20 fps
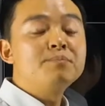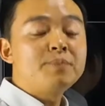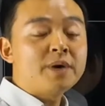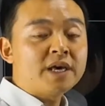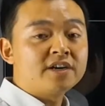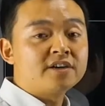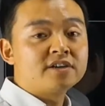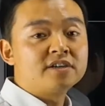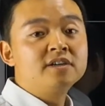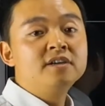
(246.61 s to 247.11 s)

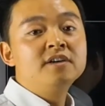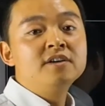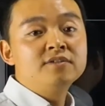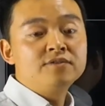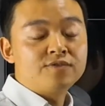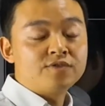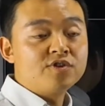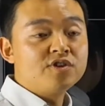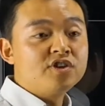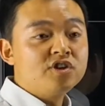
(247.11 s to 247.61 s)
better
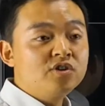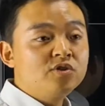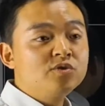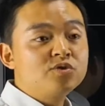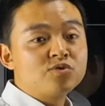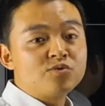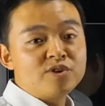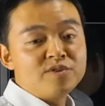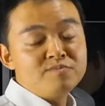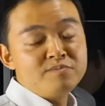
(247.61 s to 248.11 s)
for you
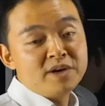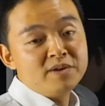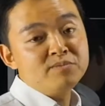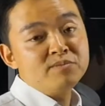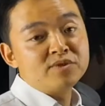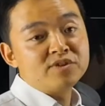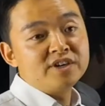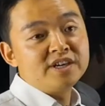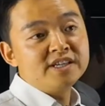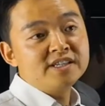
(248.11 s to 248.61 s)
to
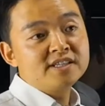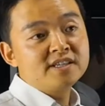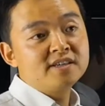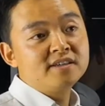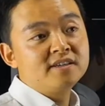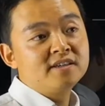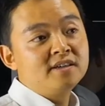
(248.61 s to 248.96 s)
remember it